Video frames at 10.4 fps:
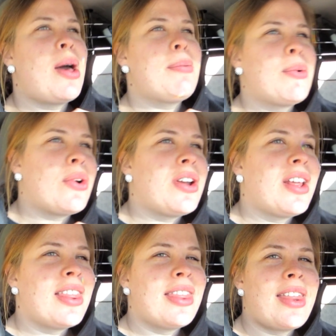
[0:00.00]

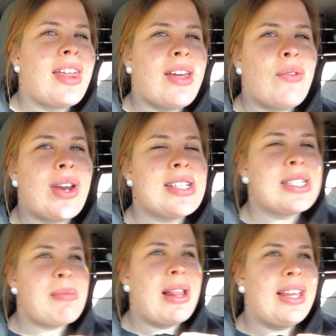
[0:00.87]
popcorn, I, when I
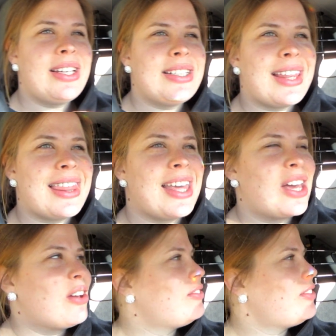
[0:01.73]
smell it, I, I
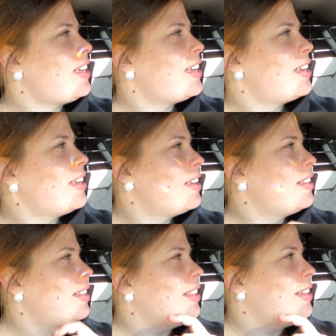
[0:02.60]
think of like
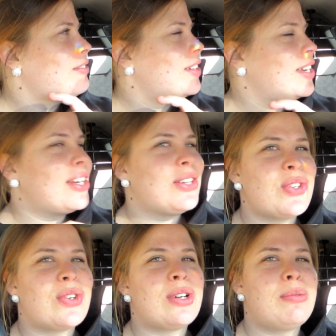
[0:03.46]
living in a
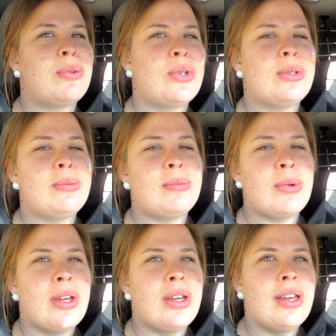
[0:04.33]
dorm
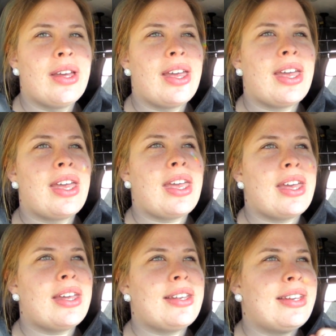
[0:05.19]
room,
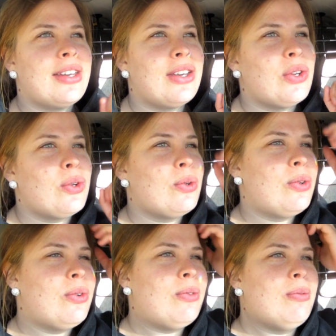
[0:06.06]
and you'd
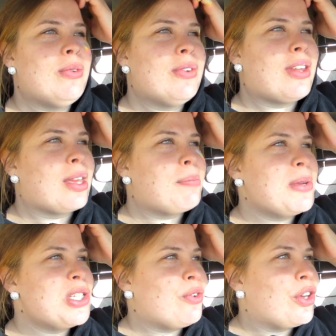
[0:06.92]
like
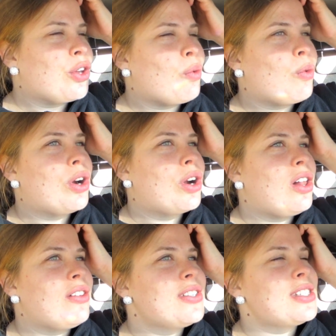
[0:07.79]
be doing your work
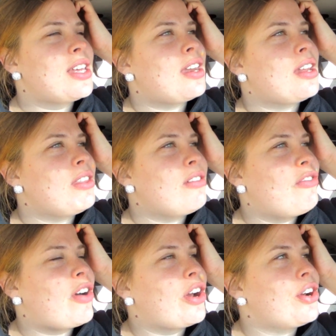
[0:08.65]
all of a sudden the
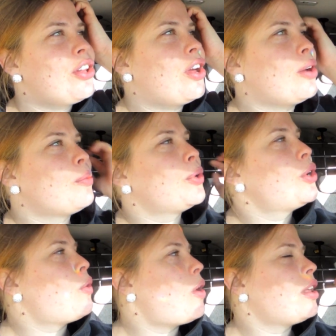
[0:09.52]
fire alarm
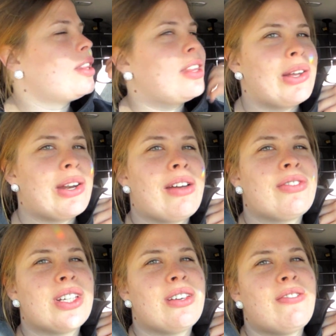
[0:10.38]
would go on and they'd
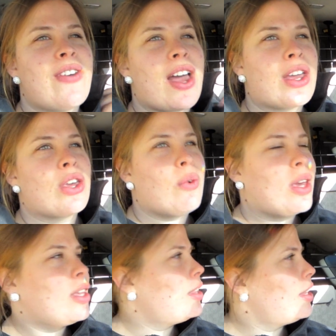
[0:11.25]
have to
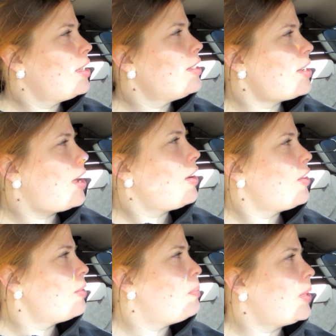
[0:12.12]
evacuate the
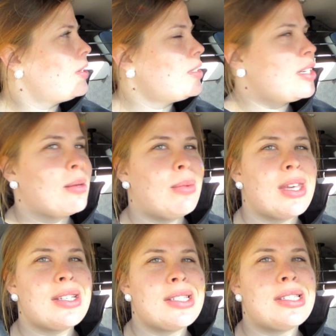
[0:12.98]
entire building
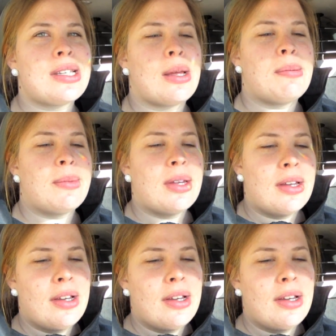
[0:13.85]
because some